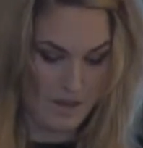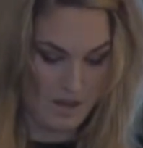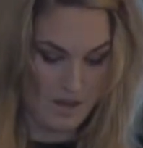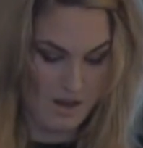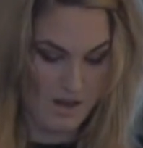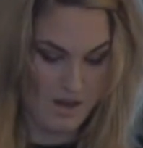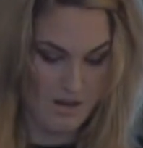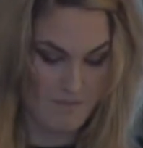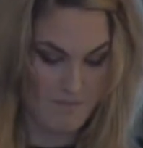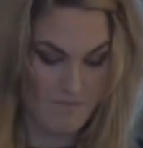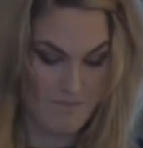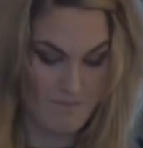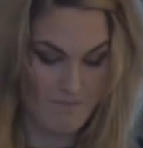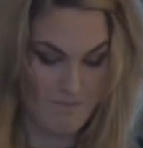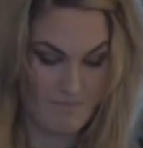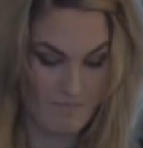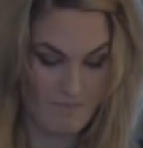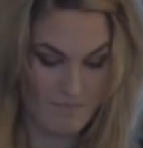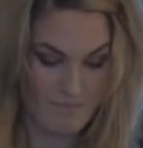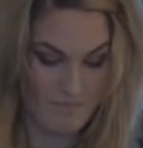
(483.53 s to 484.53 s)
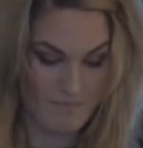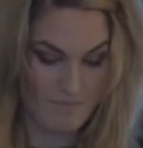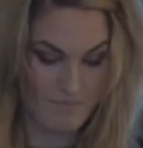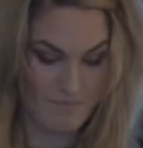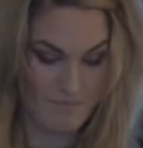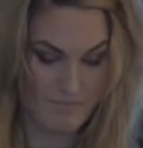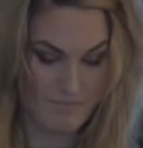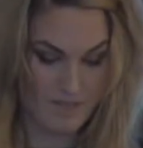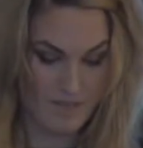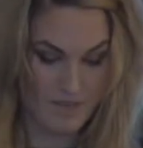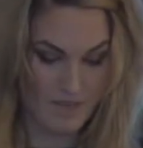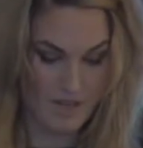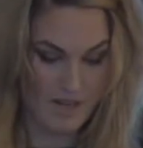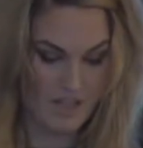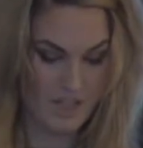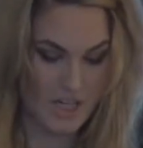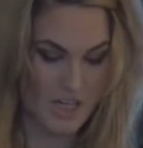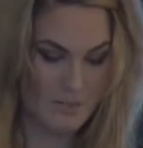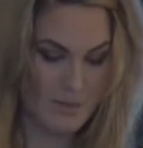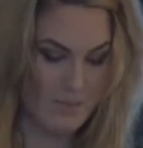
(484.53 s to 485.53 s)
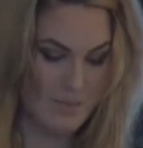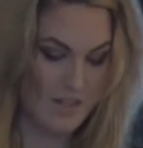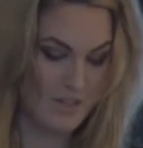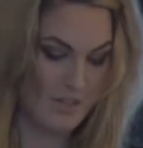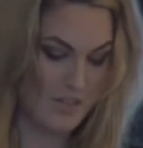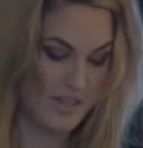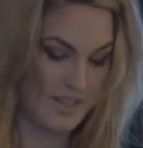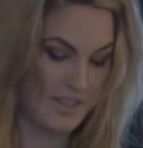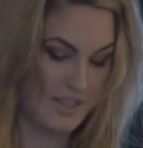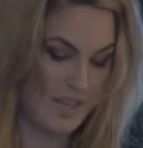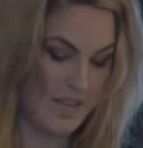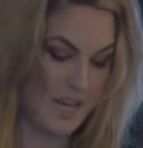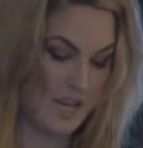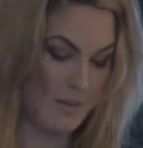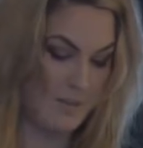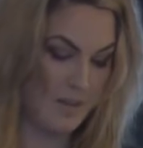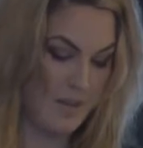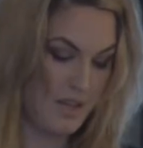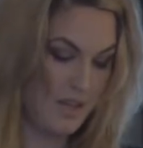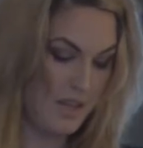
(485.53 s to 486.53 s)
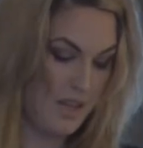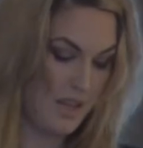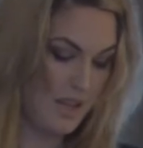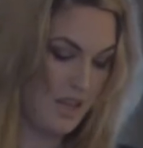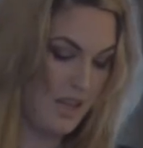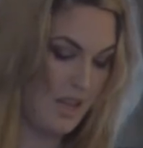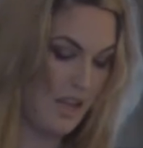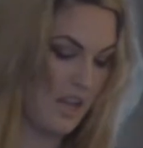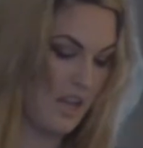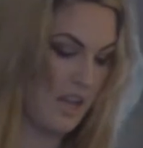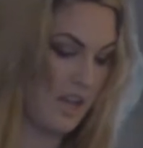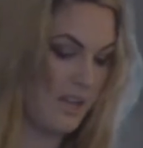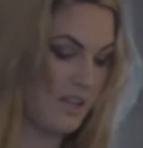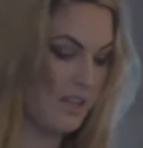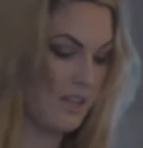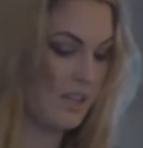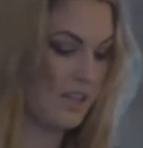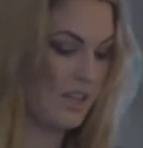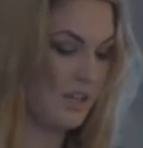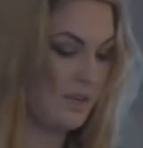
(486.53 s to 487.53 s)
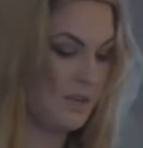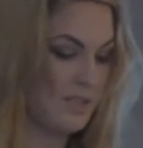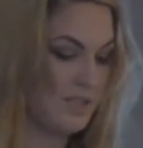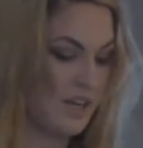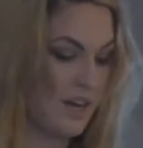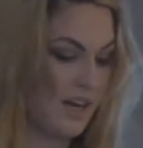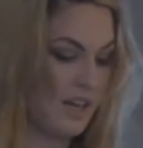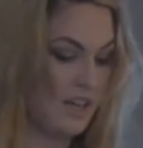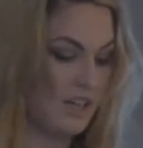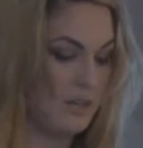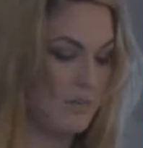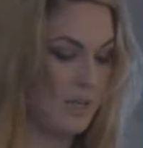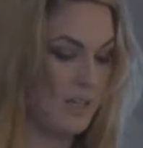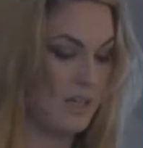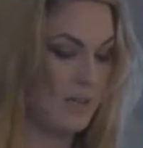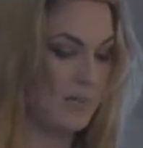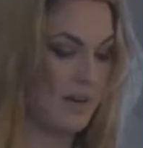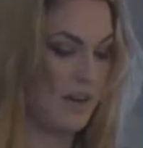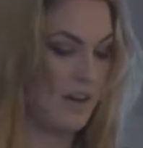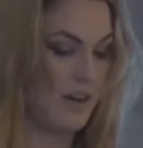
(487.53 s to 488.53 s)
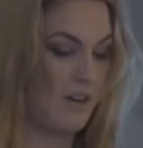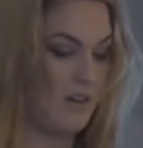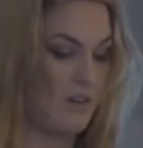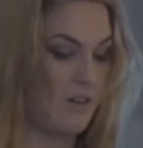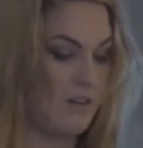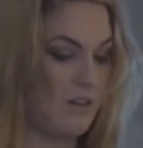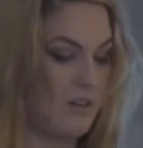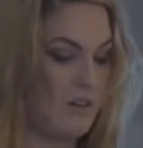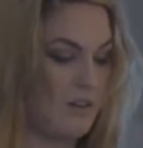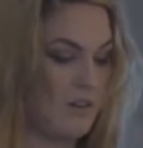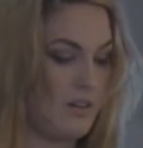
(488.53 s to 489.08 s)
Um, I changed my mentor at the time and he was talking to me about,